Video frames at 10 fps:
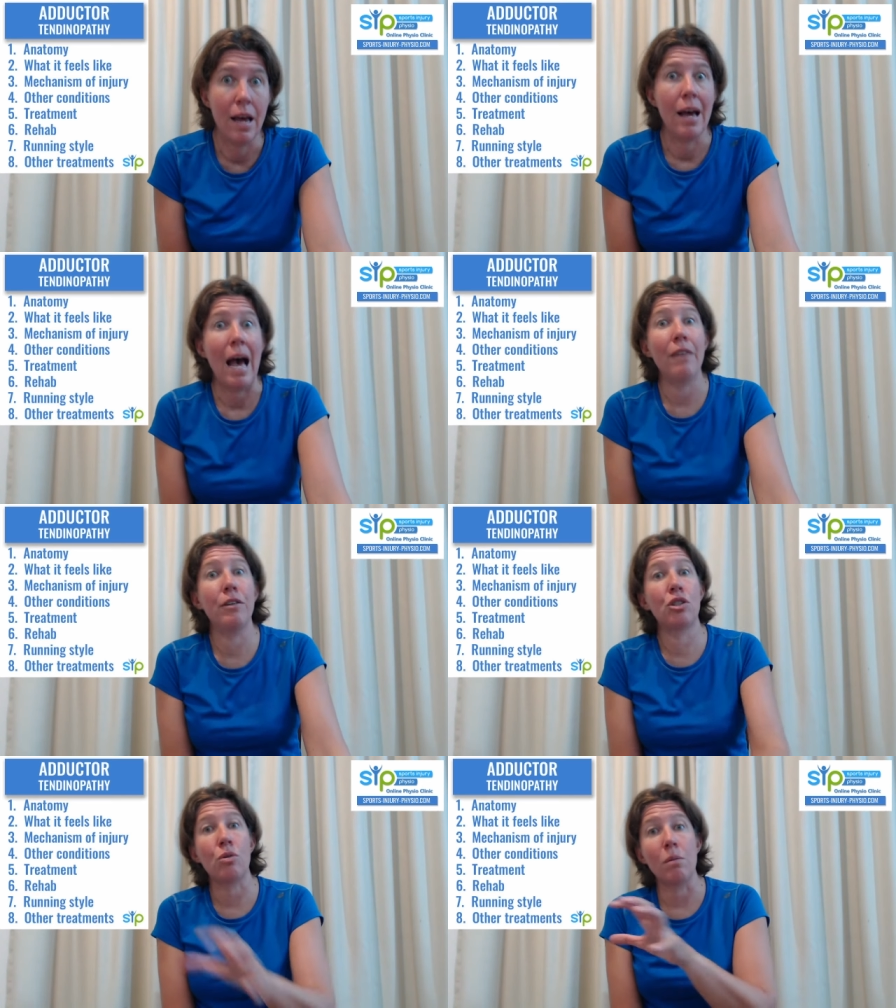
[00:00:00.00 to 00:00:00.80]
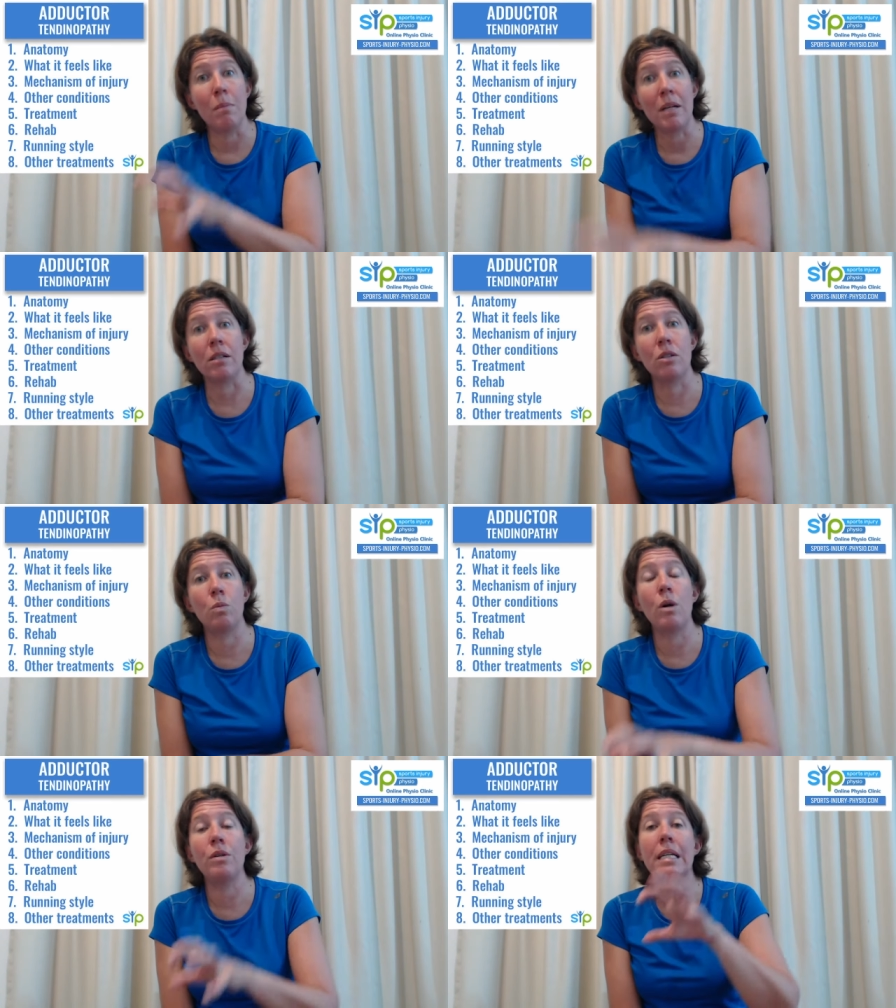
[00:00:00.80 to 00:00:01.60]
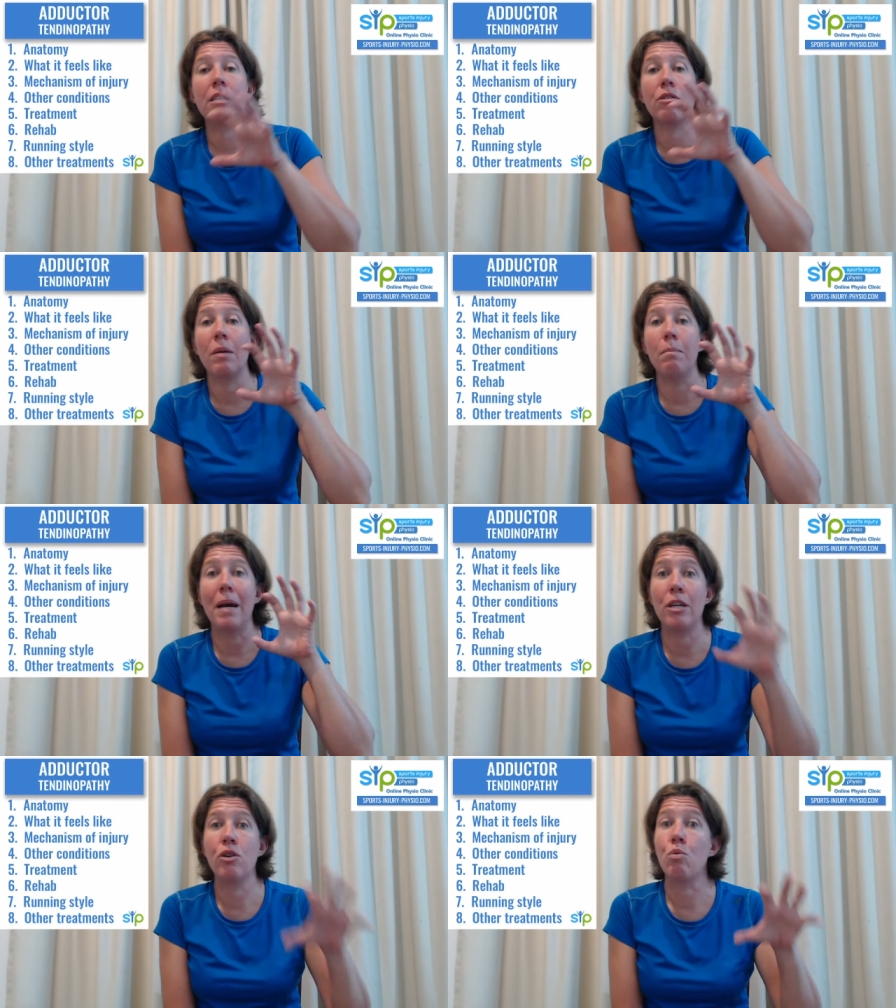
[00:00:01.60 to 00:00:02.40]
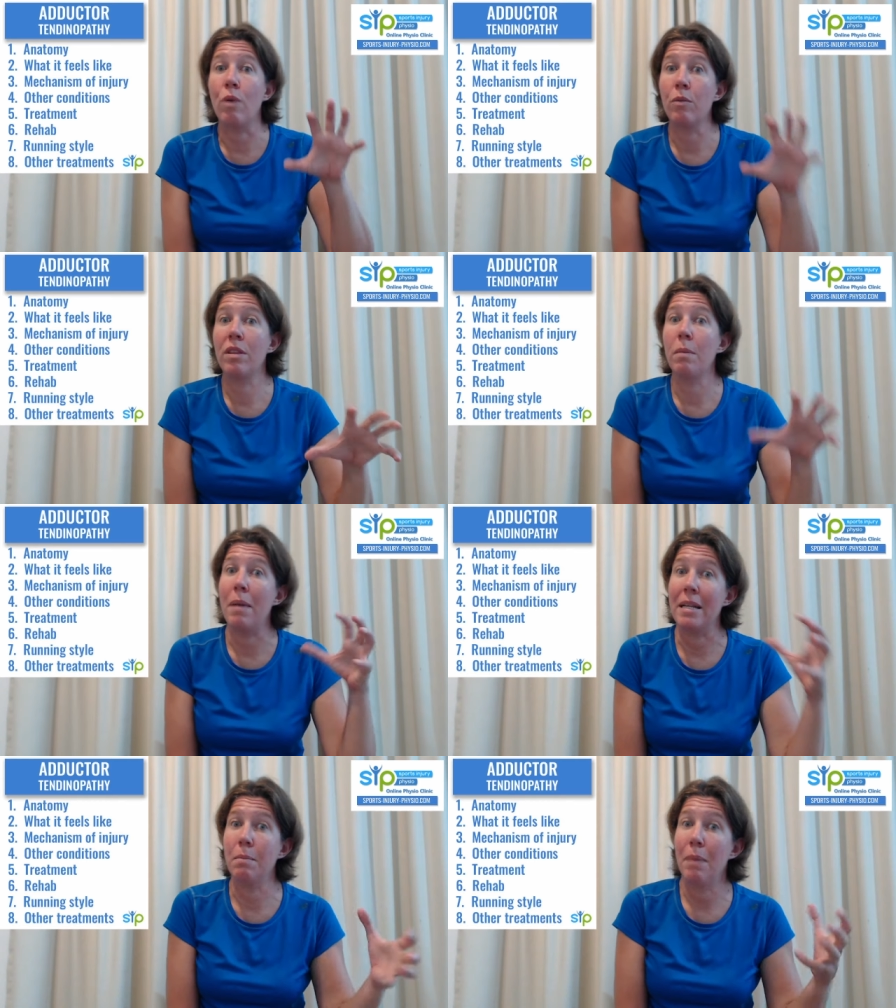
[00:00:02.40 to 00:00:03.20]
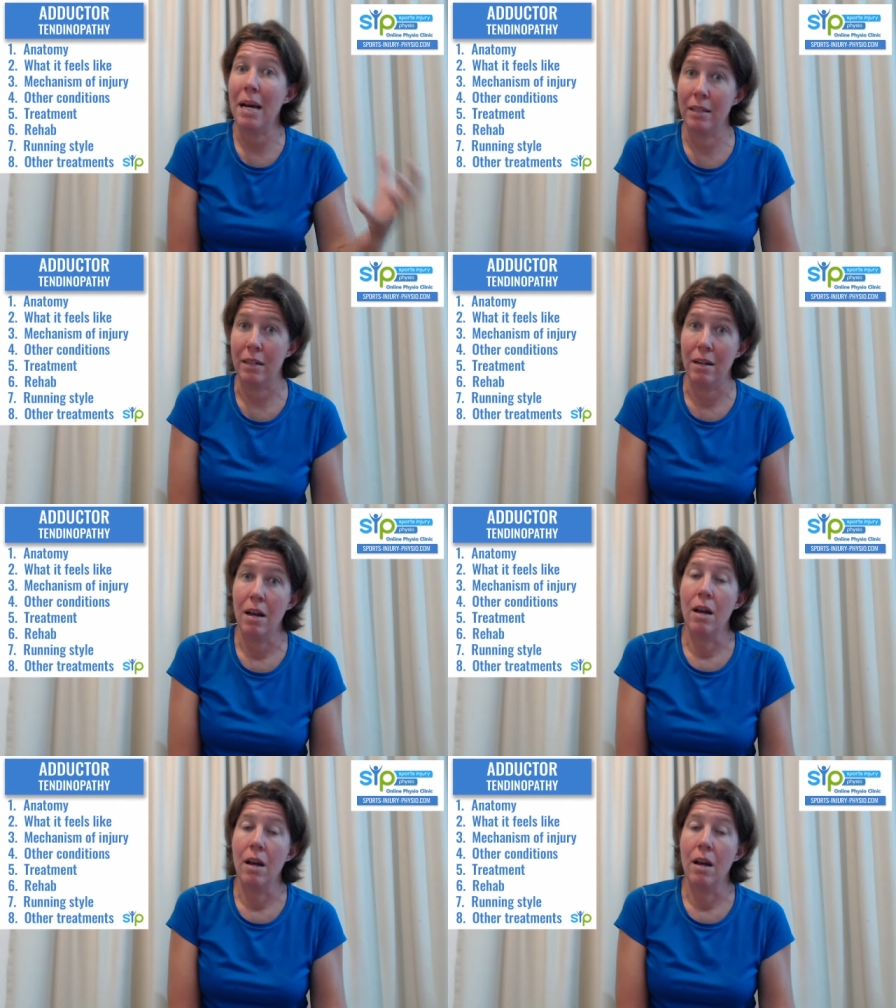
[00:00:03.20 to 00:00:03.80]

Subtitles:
having strong muscles won't necessarily make you run with a better pattern.